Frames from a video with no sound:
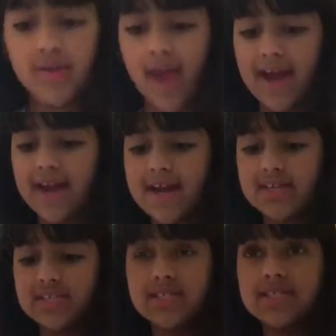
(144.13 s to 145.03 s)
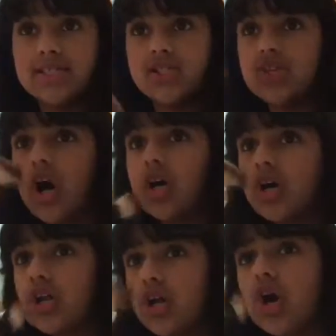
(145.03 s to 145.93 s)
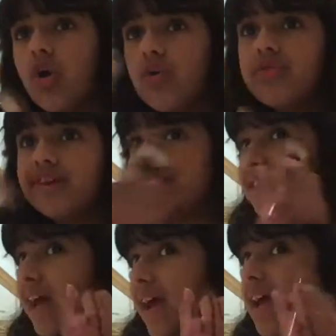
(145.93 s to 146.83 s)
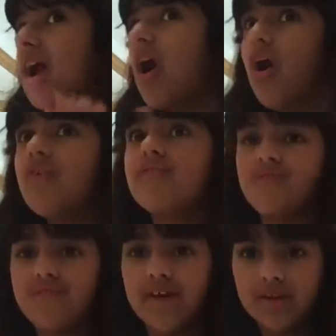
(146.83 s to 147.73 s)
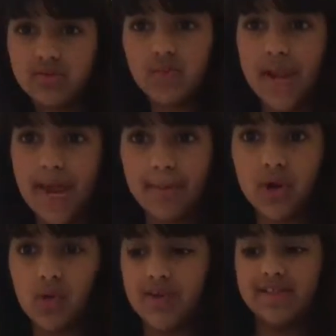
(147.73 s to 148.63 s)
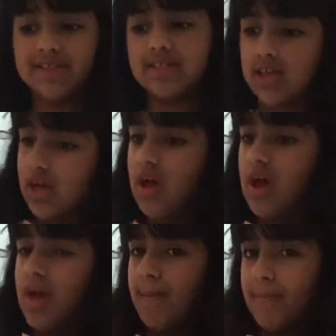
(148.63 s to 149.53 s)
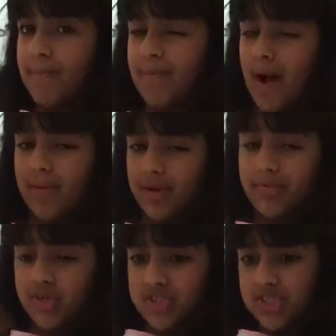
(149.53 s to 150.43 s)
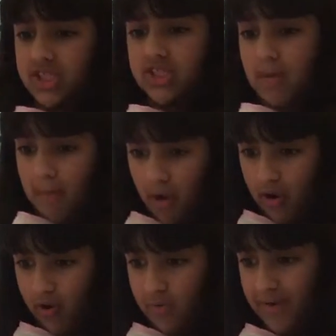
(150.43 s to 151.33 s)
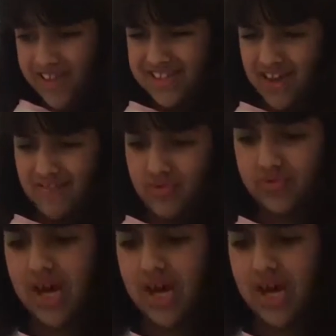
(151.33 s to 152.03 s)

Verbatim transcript: yeah, guys, this is not gonna go the day of like when I'm going. This is gonna I'm gonna post this tomorrow because I have no